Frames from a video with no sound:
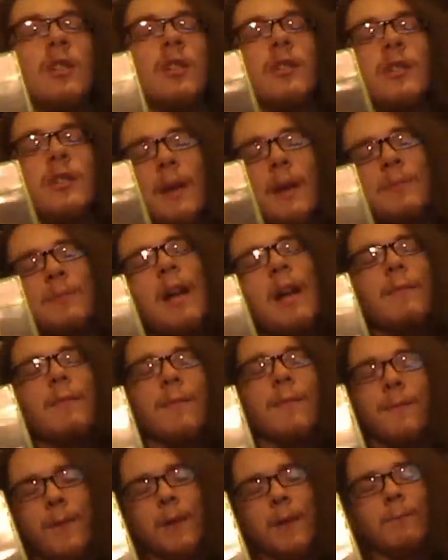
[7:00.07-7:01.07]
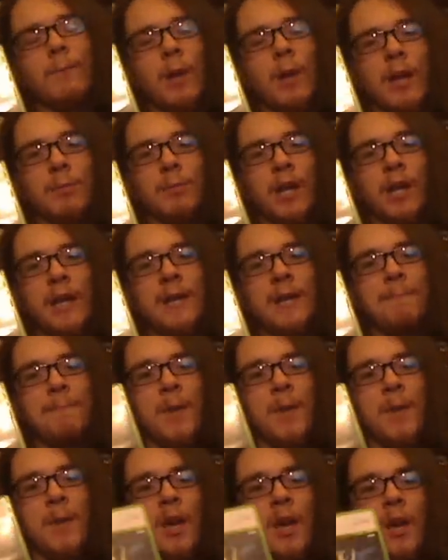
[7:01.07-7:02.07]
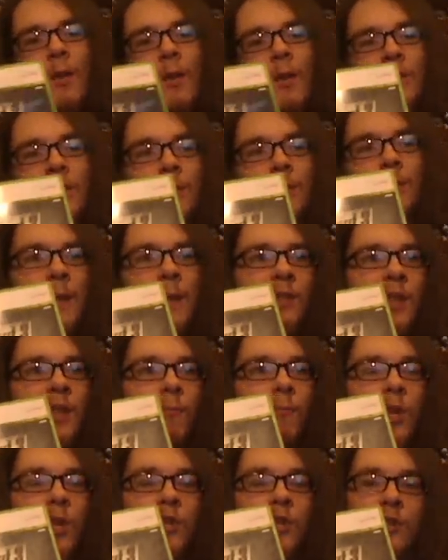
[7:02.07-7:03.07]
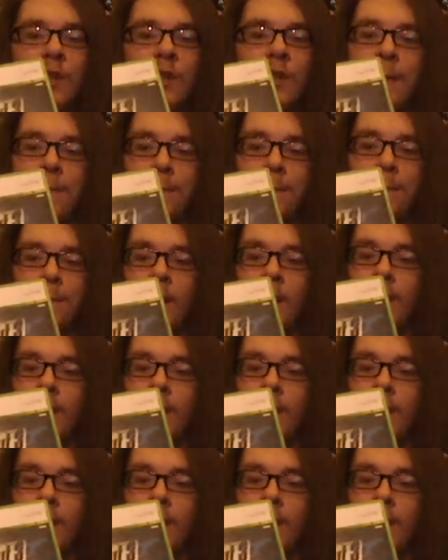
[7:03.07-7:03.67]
still having fun while I play it, but sometimes I wish that